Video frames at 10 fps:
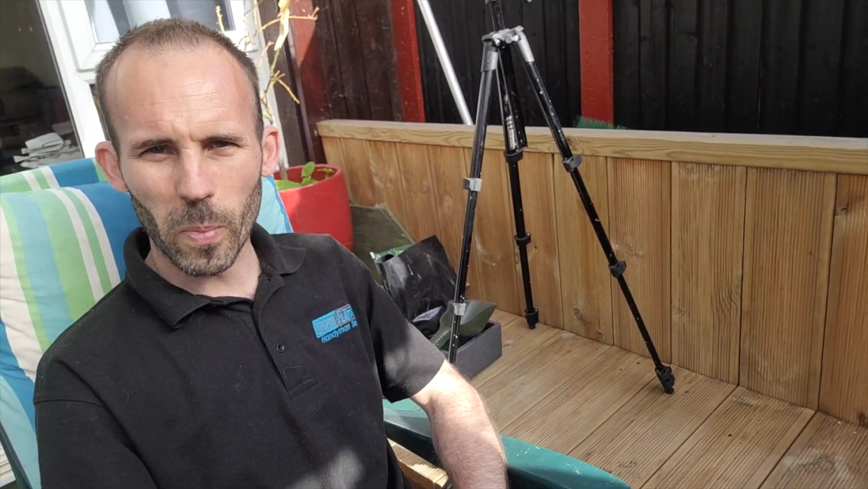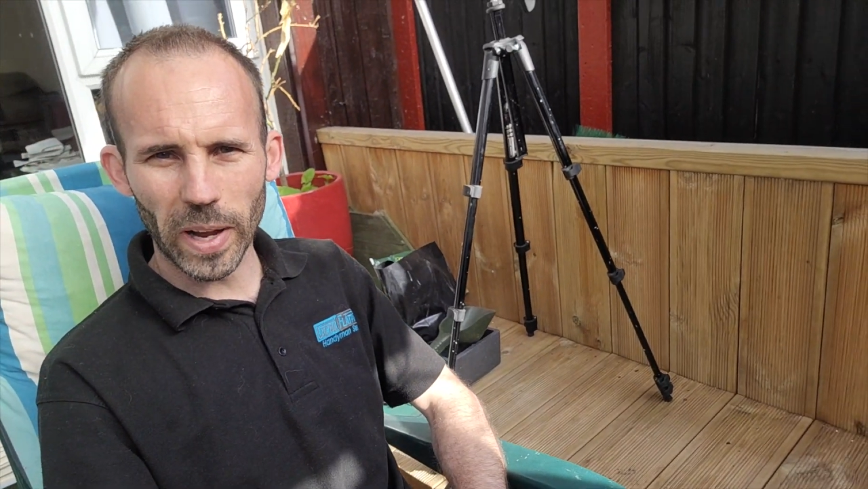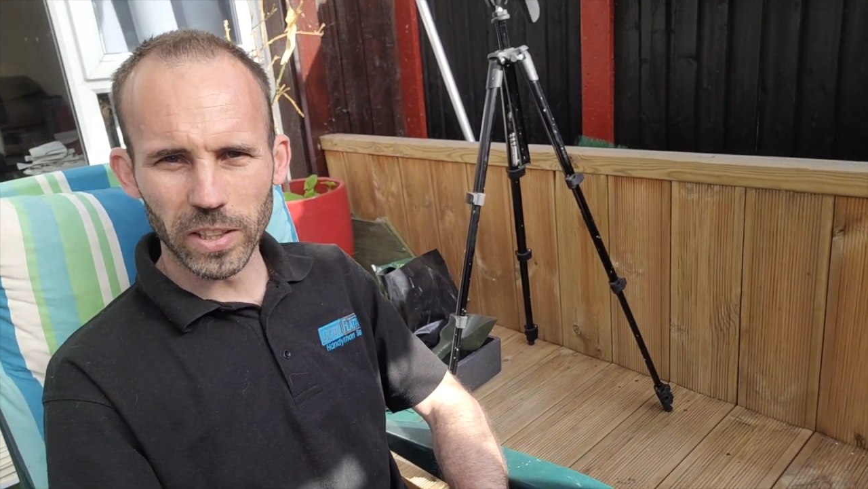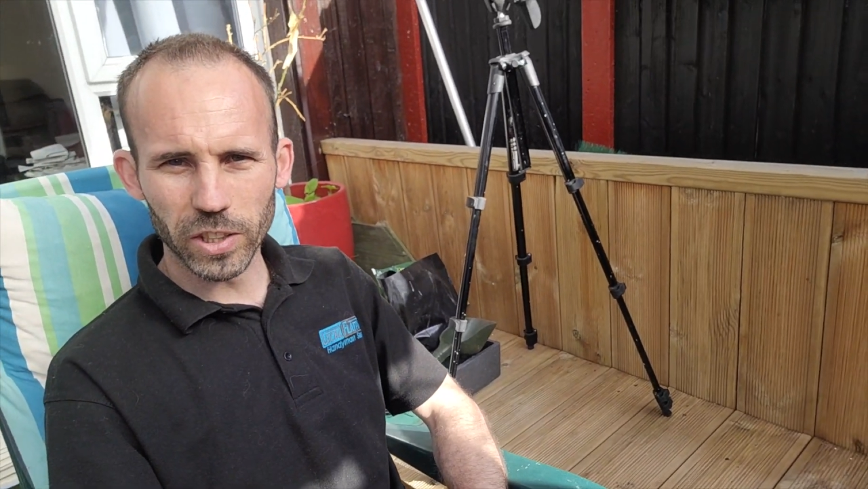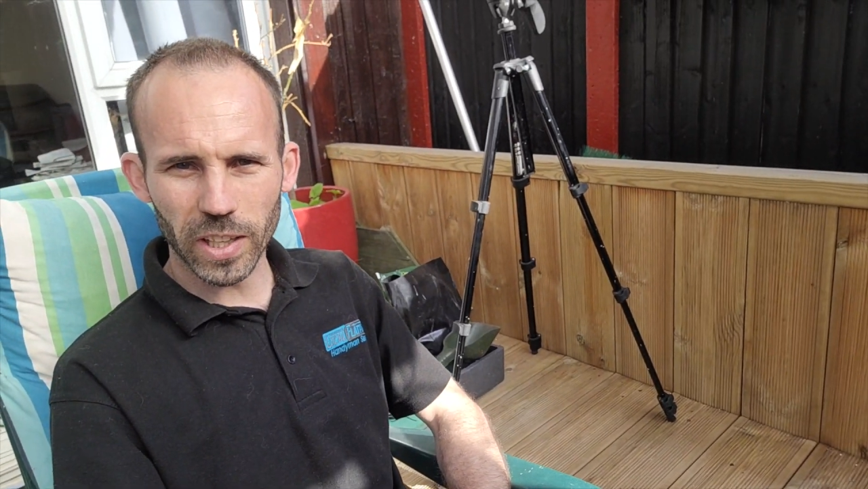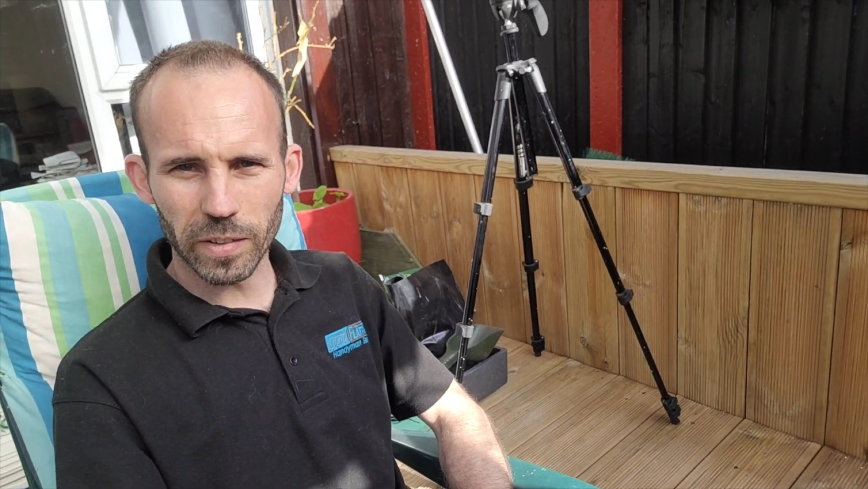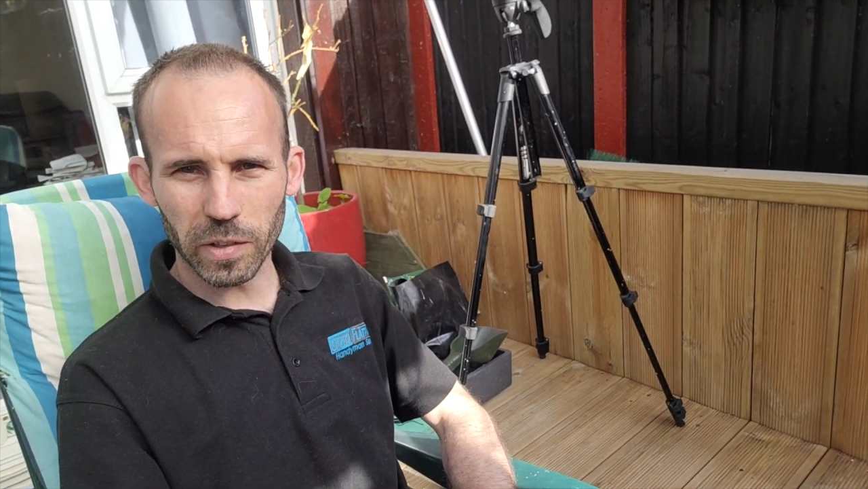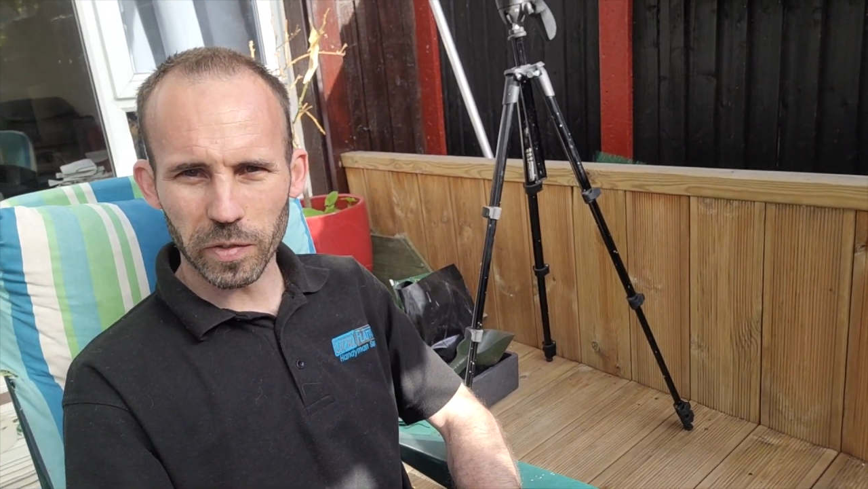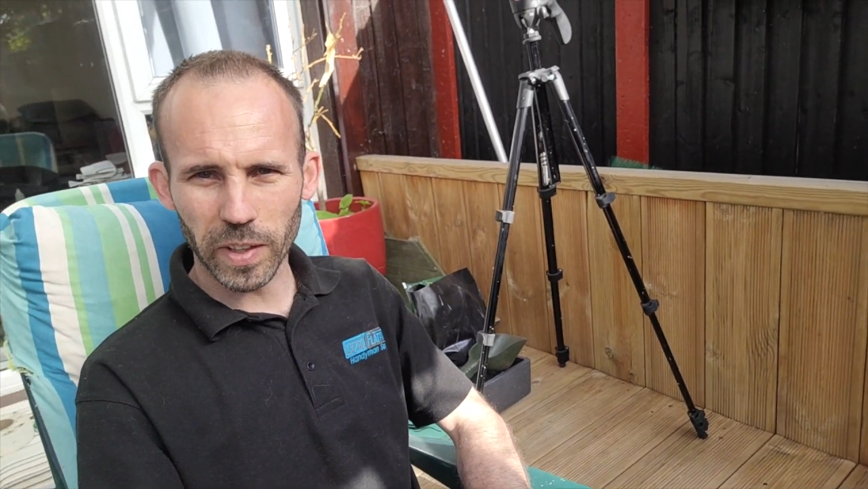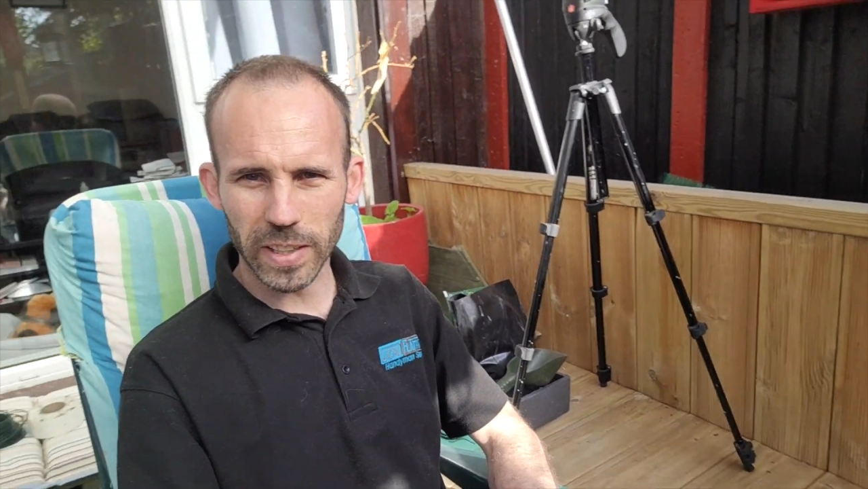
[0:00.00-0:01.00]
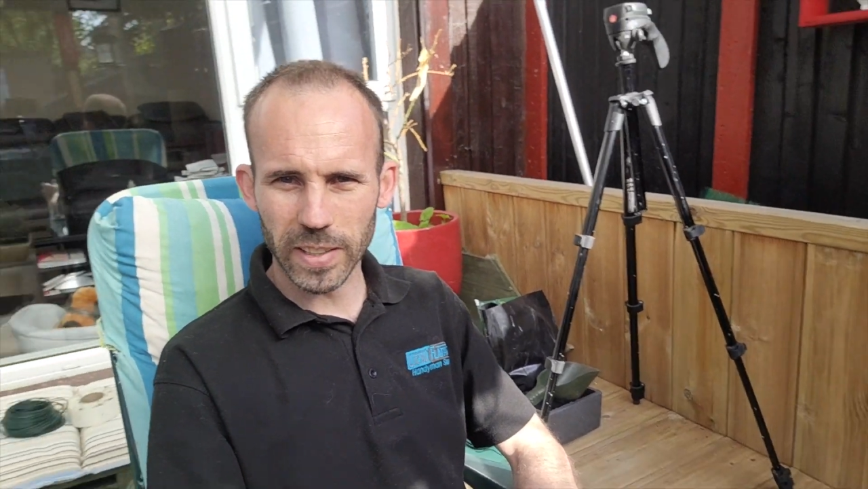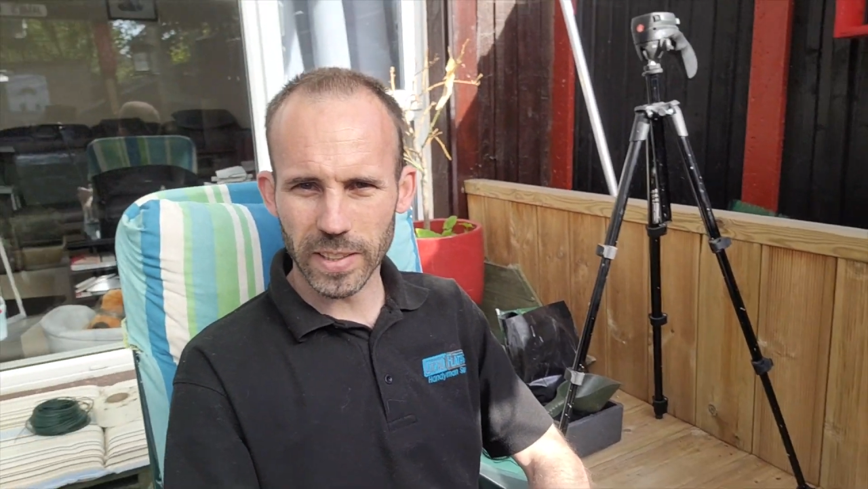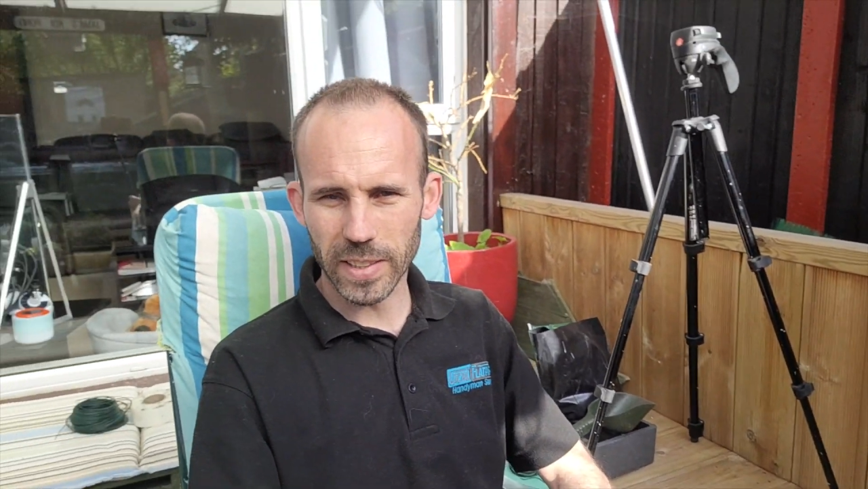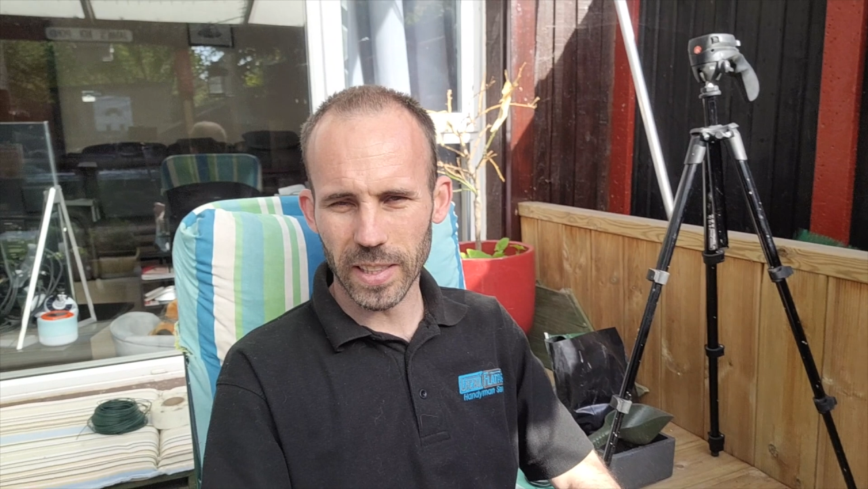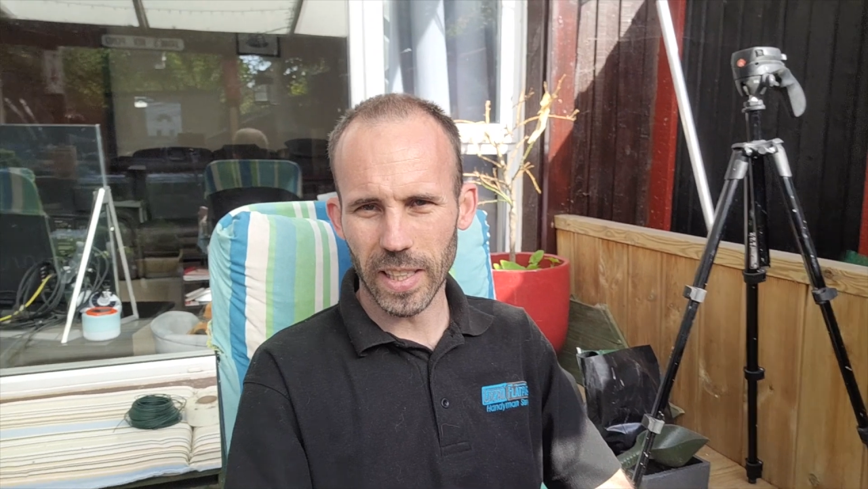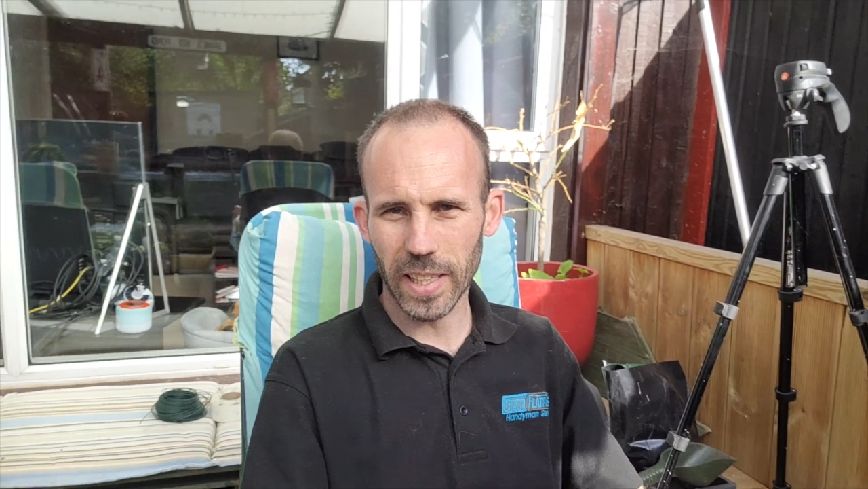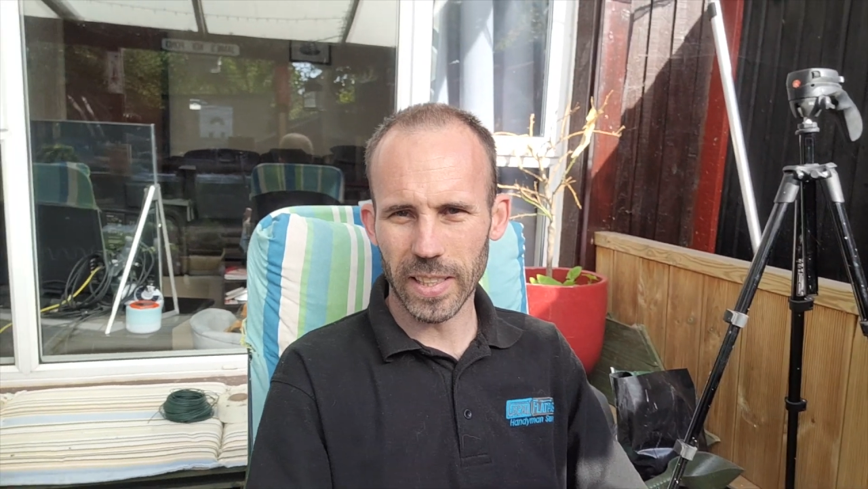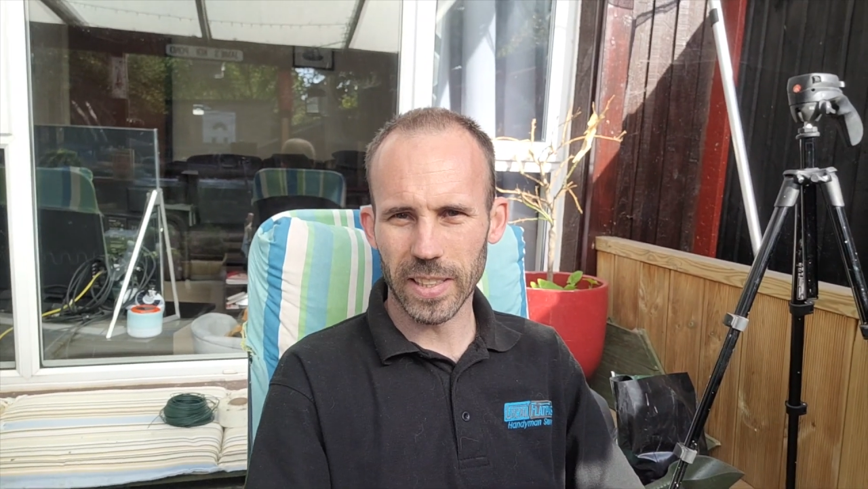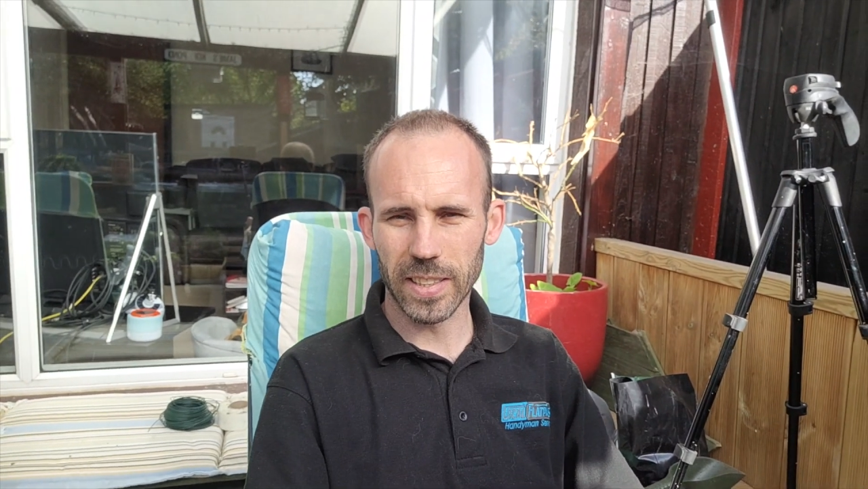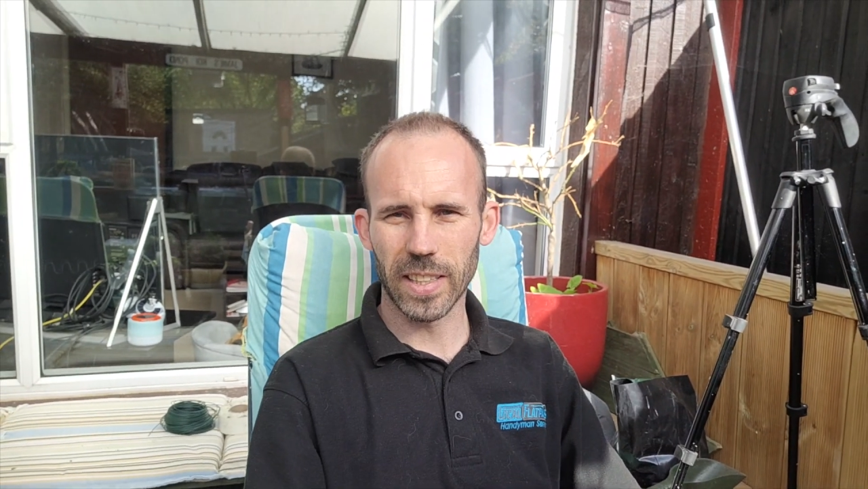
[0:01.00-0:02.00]
bench and everything here
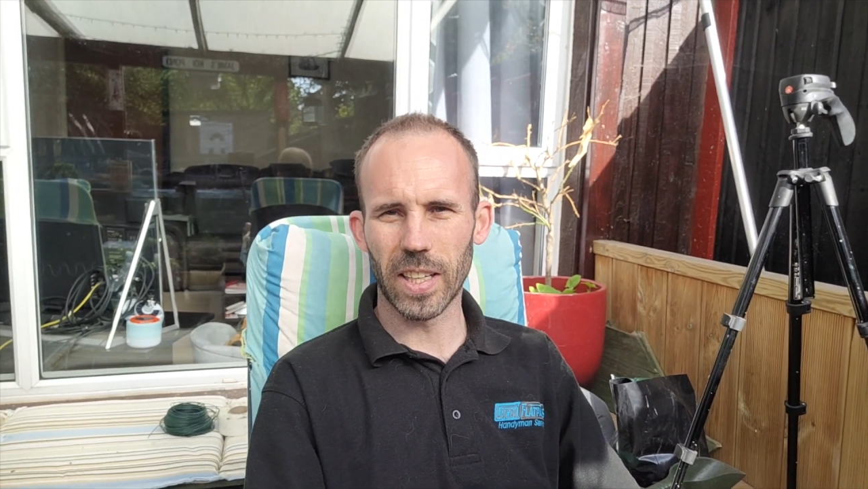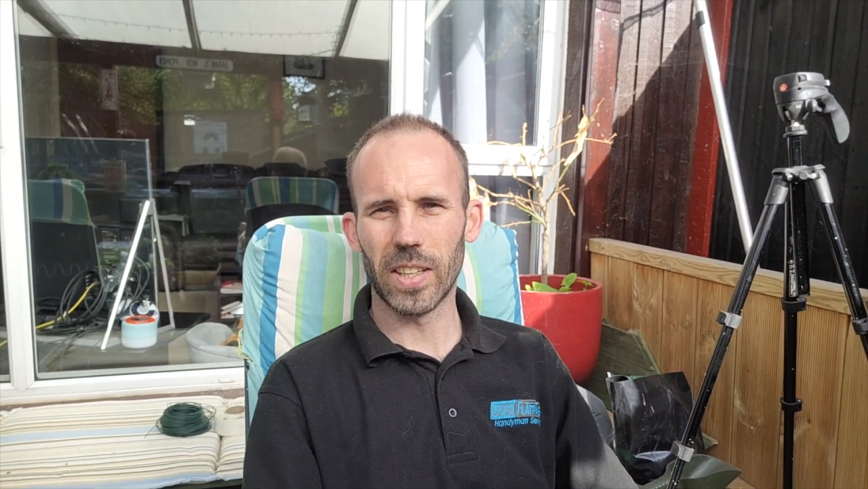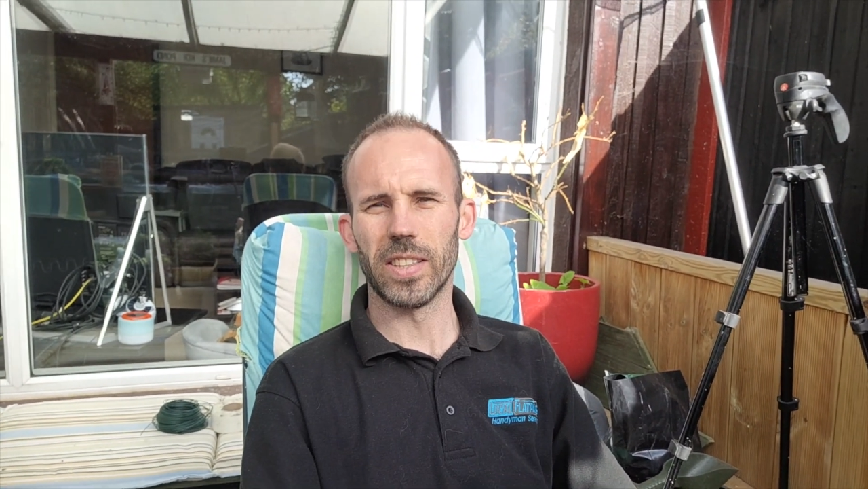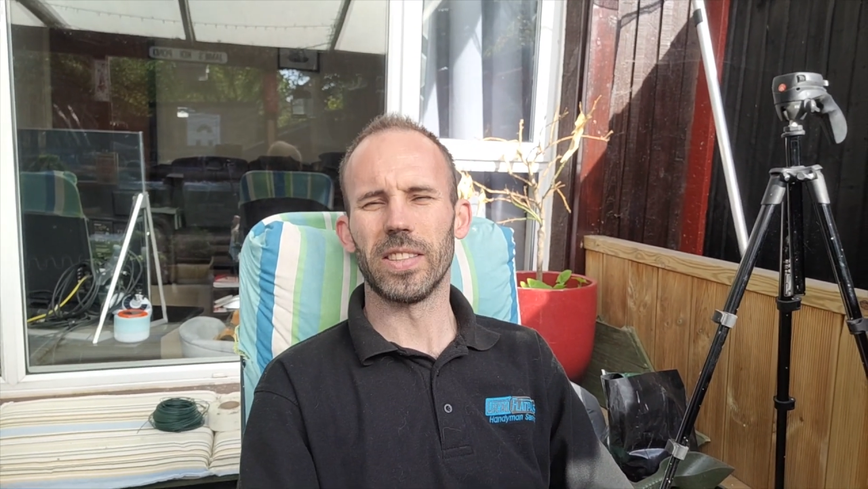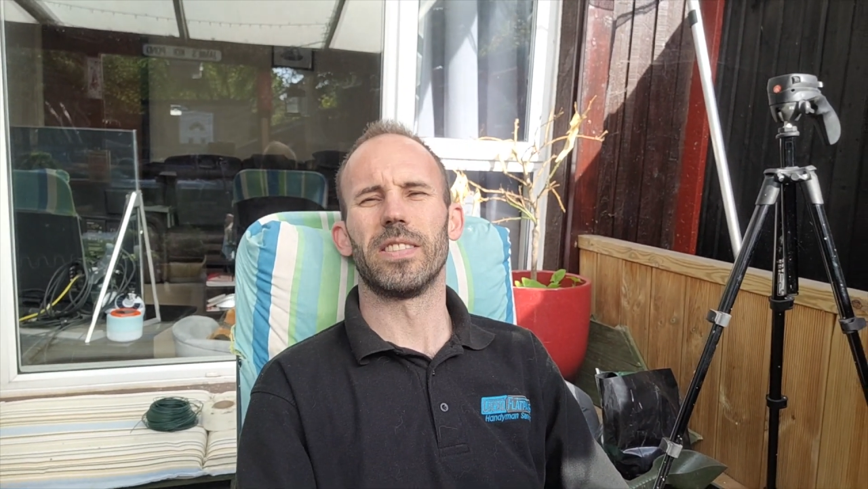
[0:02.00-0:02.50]
to sit on,